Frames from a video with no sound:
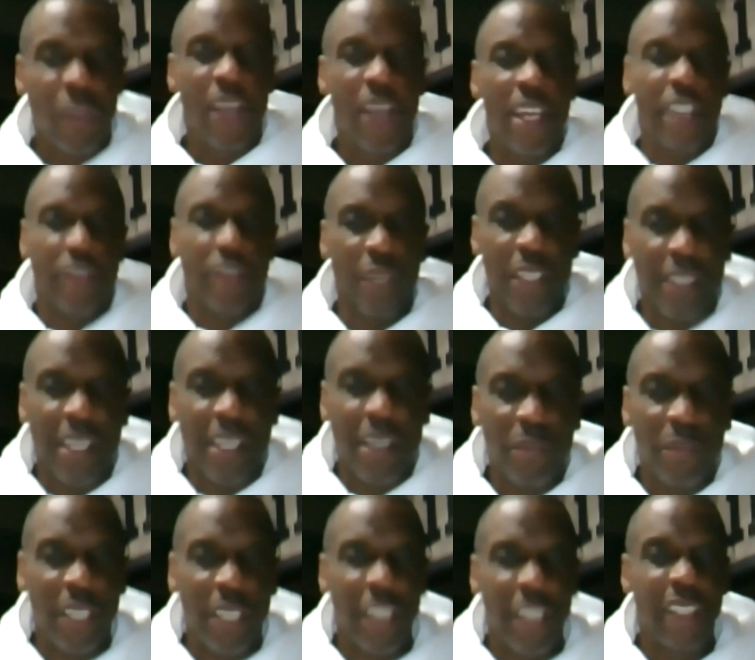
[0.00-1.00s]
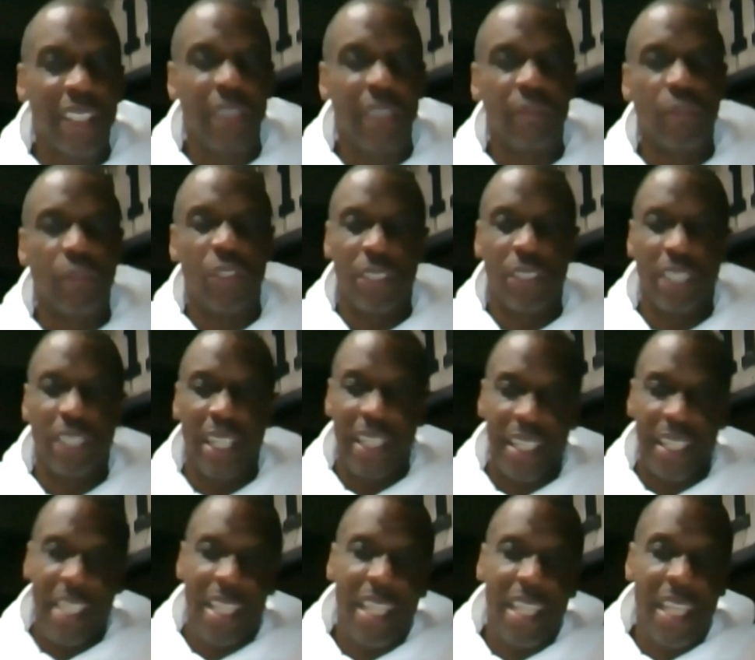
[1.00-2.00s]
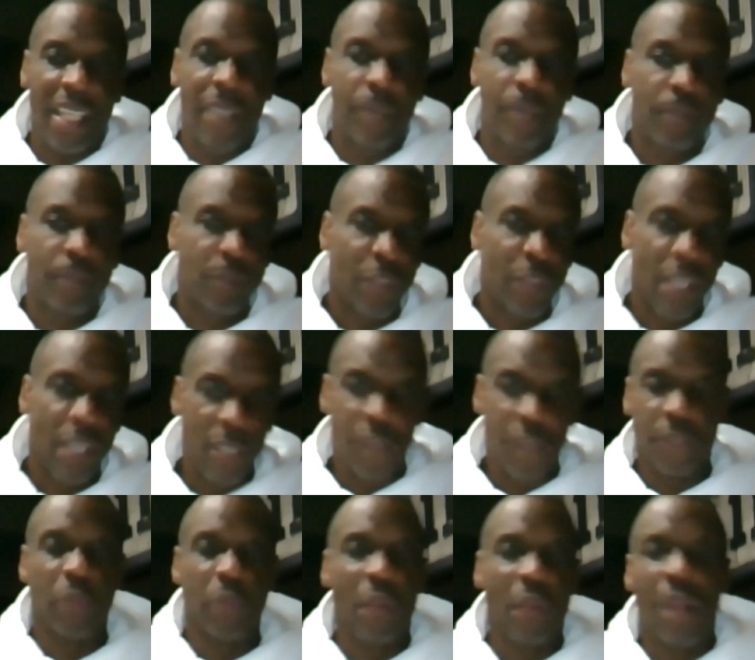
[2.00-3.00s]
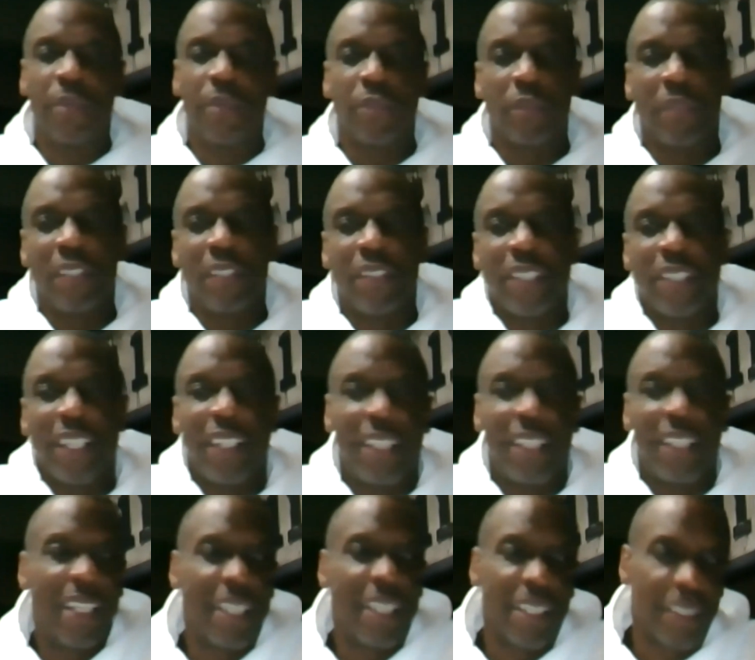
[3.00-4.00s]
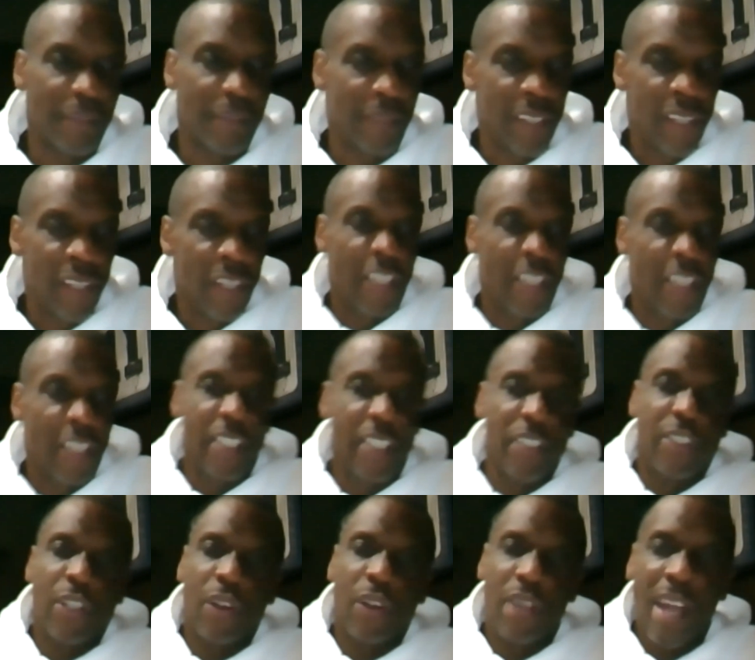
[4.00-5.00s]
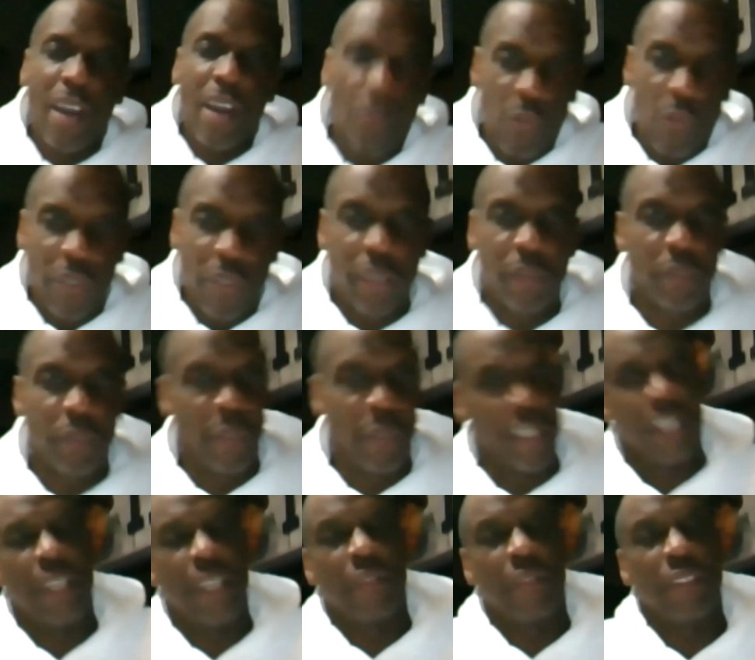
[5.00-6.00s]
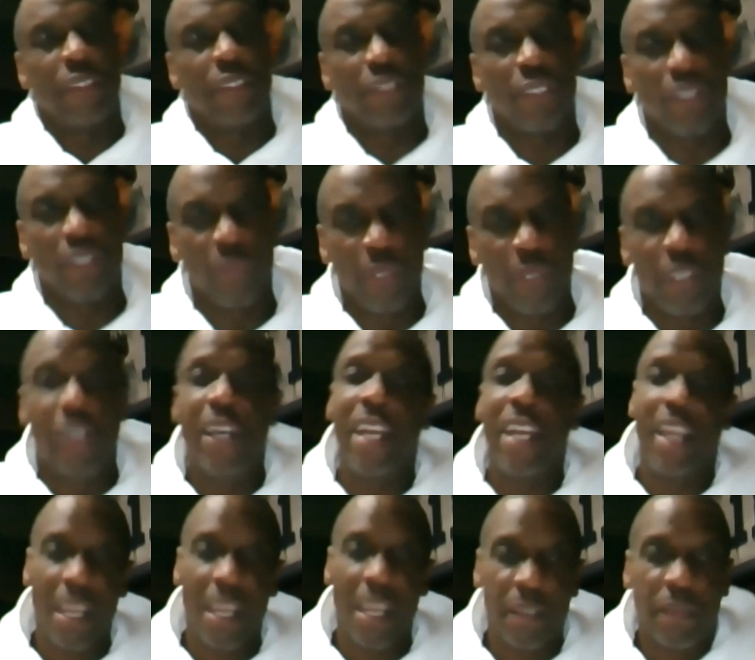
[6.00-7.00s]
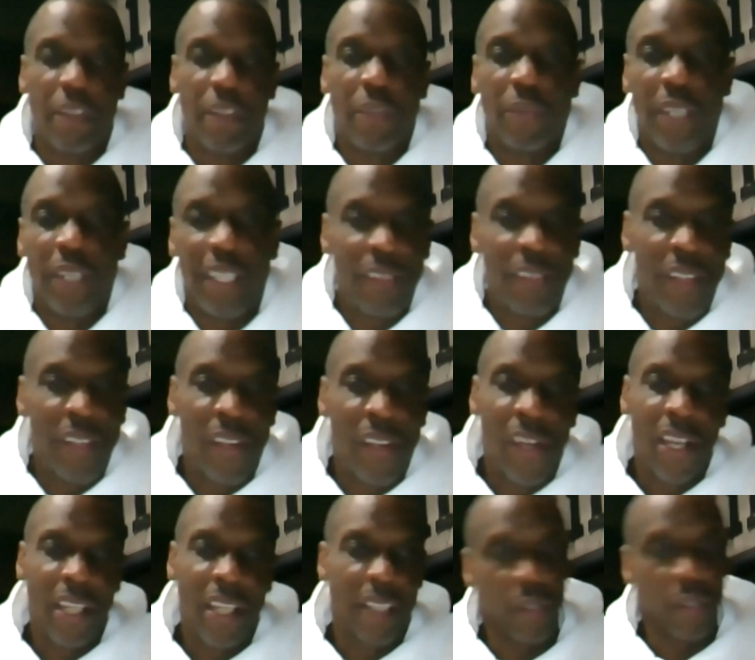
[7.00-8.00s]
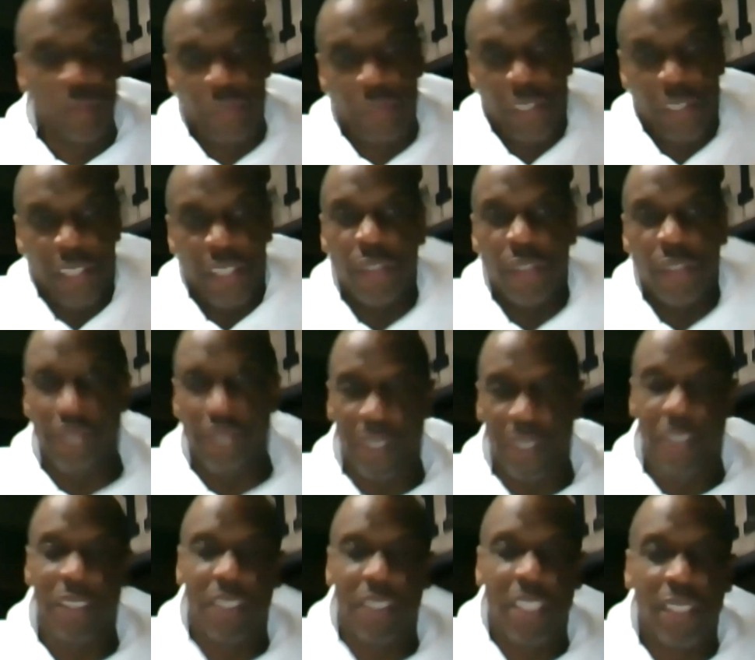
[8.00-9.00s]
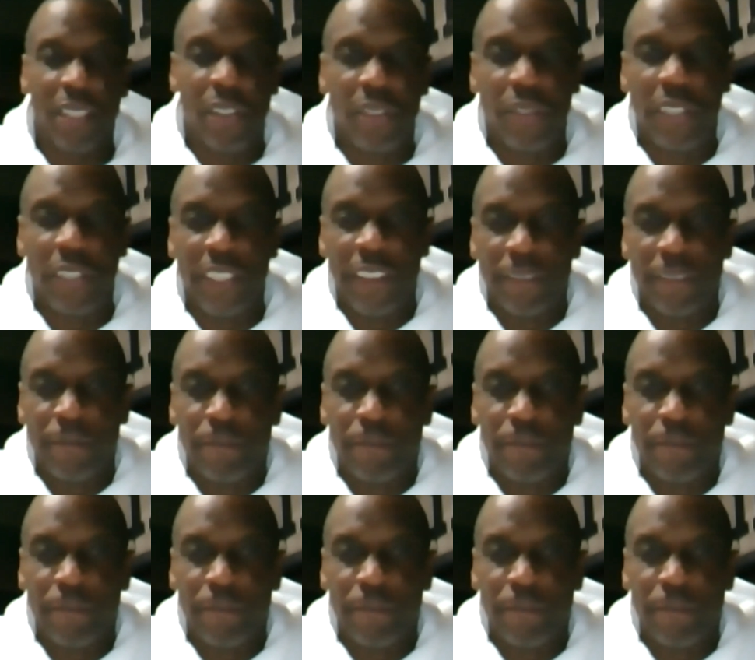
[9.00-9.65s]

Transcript: Had a great time with it. Unfortunately, at the end, there was some problems with my son that it didn't turn out well, but it definitely started well. Had a lot of fun with it, and hopefully next year we can continue doing it.